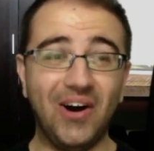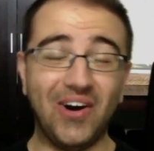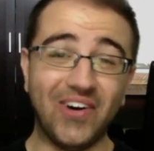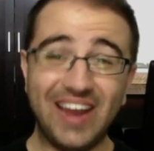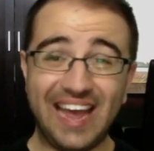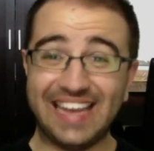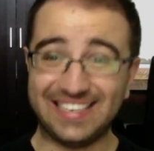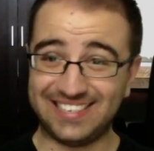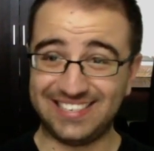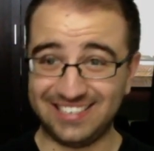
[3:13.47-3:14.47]
are
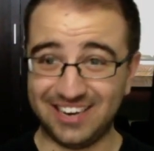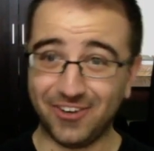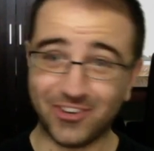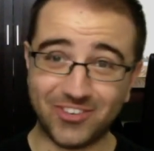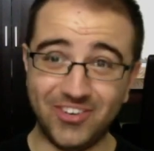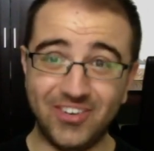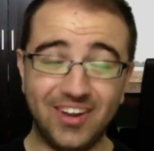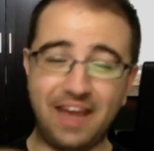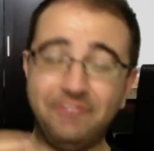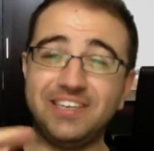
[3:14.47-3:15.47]
hysterical.
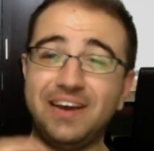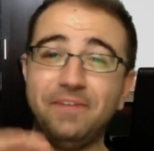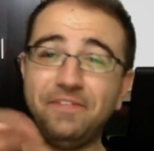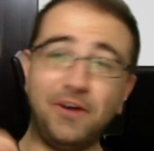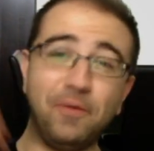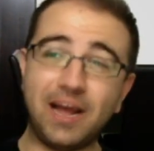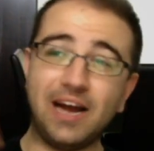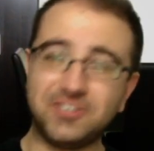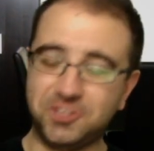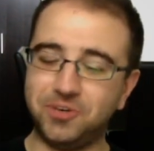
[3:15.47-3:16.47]
Every time the film
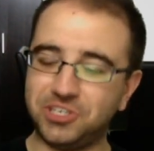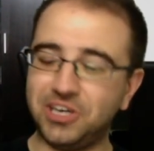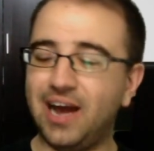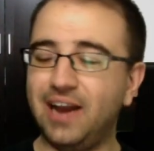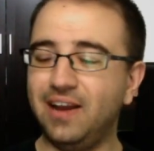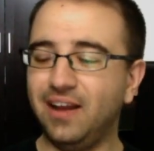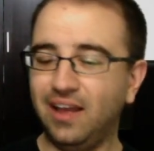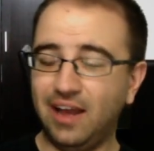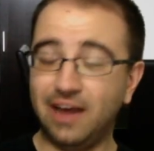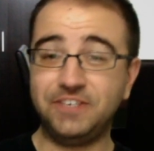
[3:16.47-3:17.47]
cuts to a shot
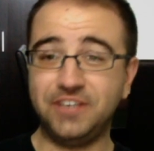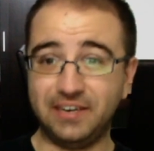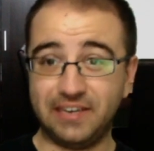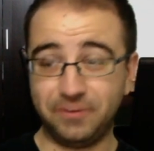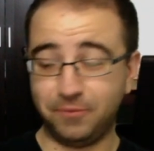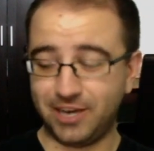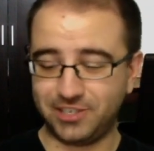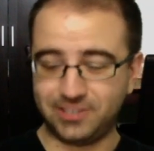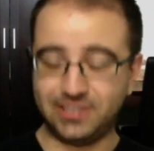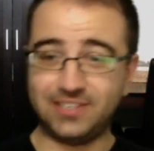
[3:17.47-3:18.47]
of John David
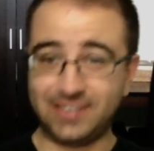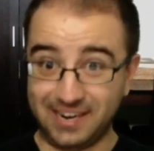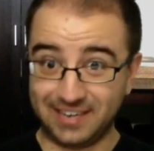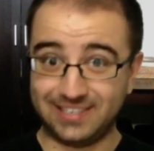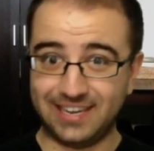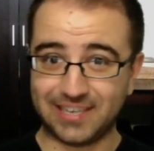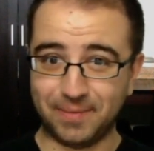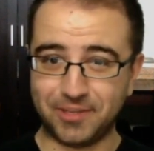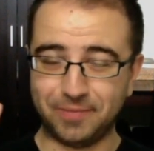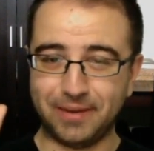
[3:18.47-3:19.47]
Washington sitting at his
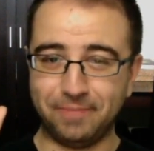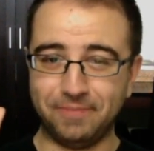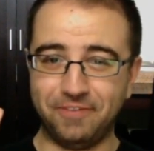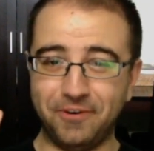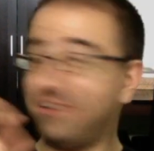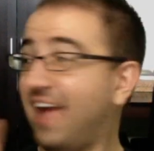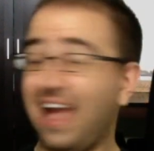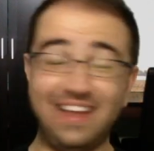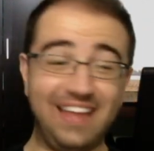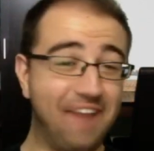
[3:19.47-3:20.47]
desk about to pick up the phone,
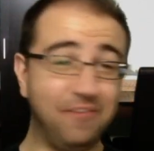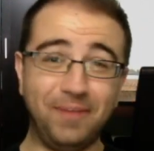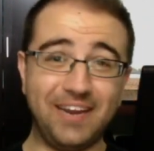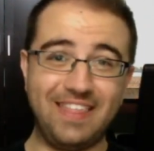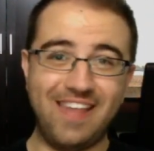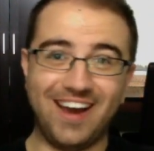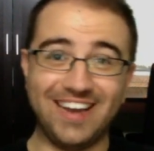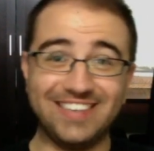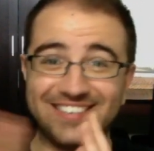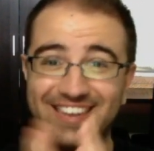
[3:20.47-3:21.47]
everybody in the
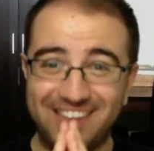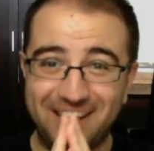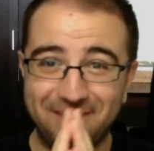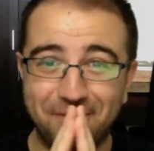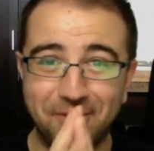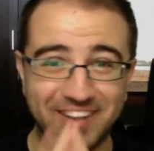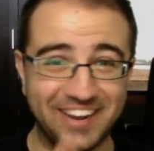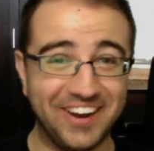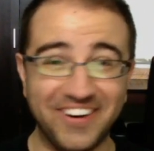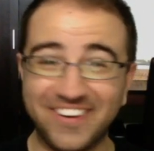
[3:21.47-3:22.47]
audience is like leaning forward,
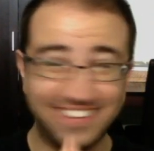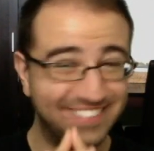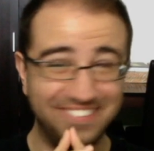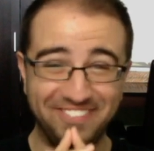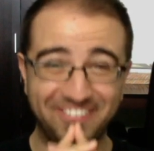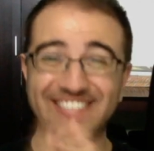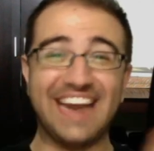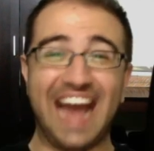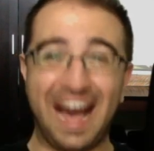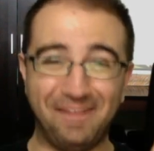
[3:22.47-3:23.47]
like, oh,
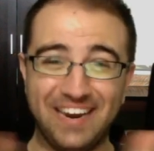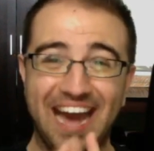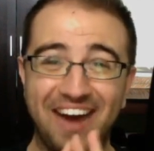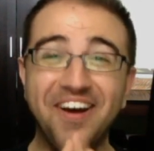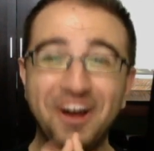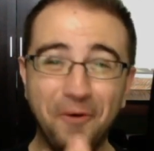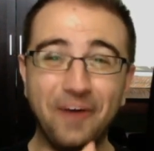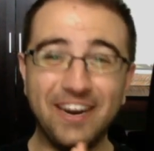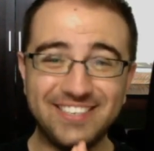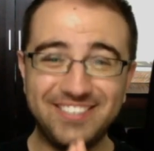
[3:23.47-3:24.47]
what's going to happen now?
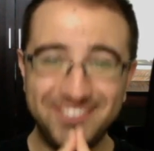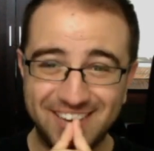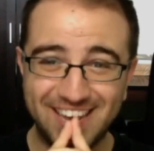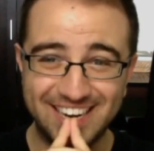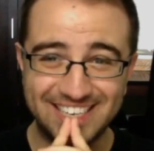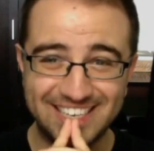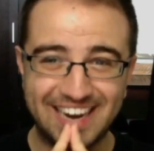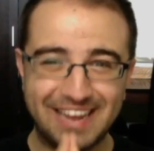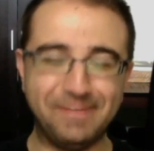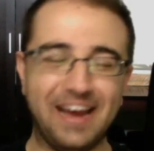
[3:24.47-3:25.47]
What is Duke going to
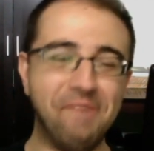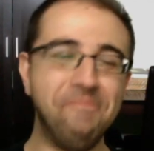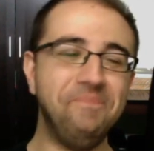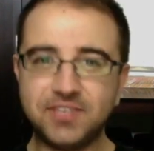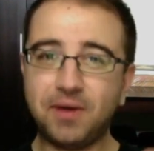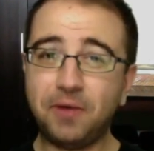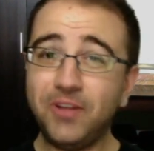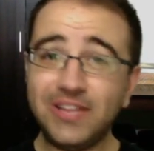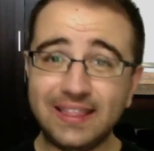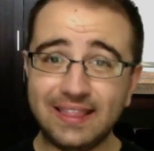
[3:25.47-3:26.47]
say to him now? So I
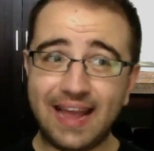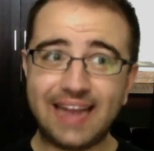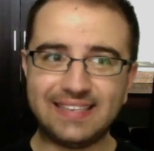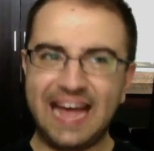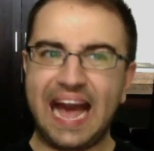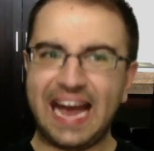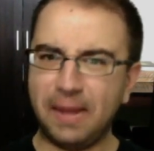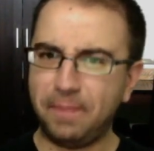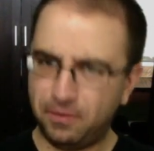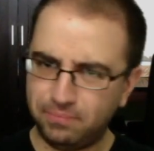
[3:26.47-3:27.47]
really liked
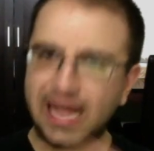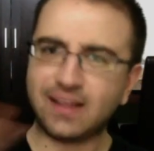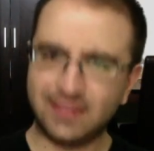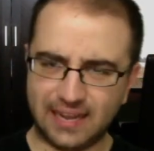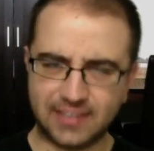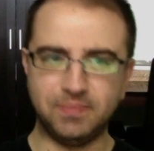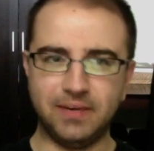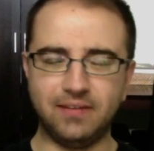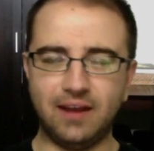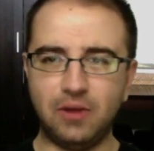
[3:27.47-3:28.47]
that about Black
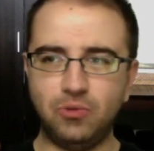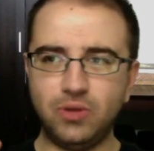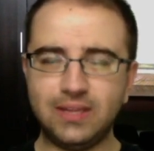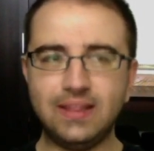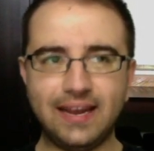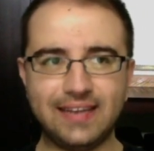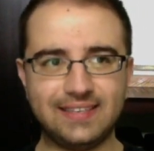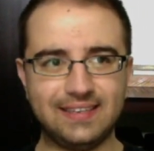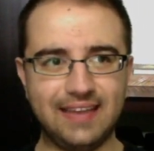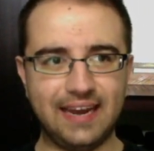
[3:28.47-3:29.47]
KLANSMAN. I really
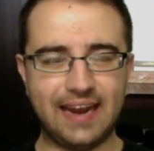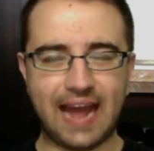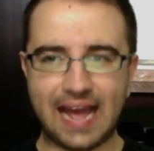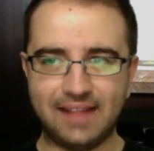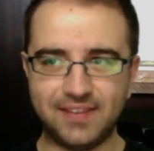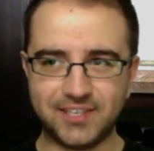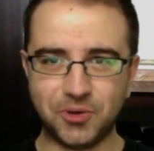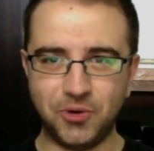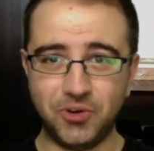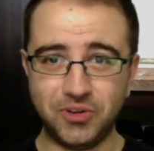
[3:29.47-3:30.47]
liked that it had
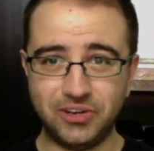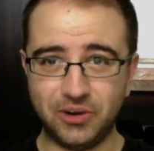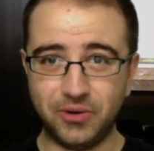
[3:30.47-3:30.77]
this whole, you